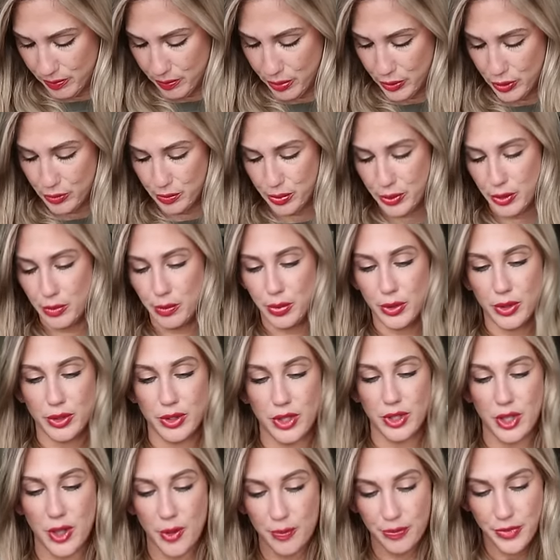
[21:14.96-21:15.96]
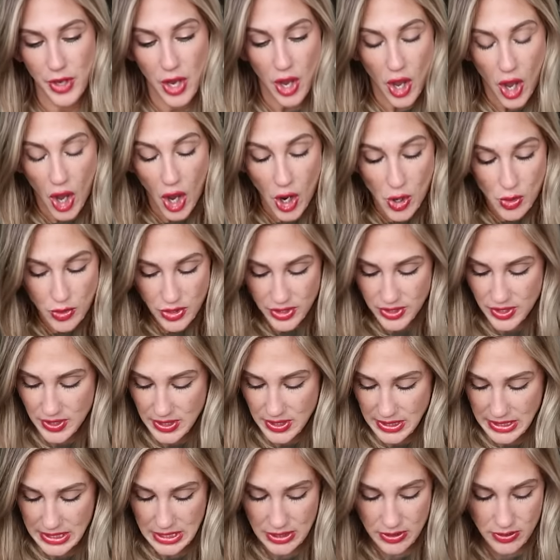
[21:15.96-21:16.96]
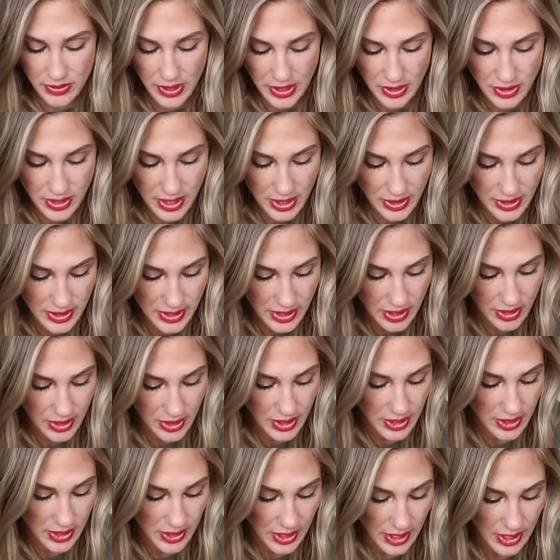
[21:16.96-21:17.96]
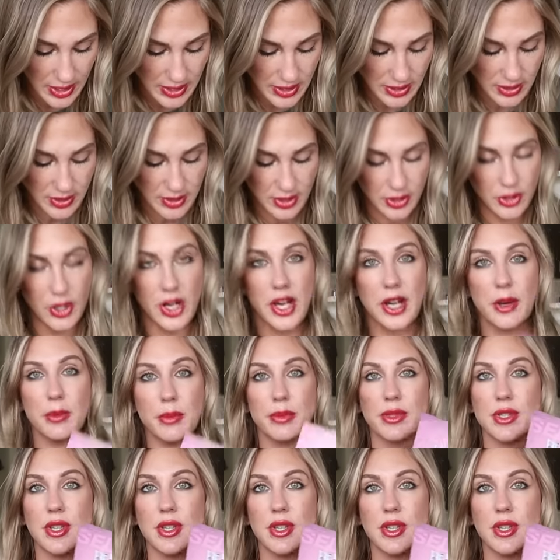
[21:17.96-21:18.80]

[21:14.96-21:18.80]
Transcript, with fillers: Blah, blah, blah. Oh, this is cute. I saw this on Instagram.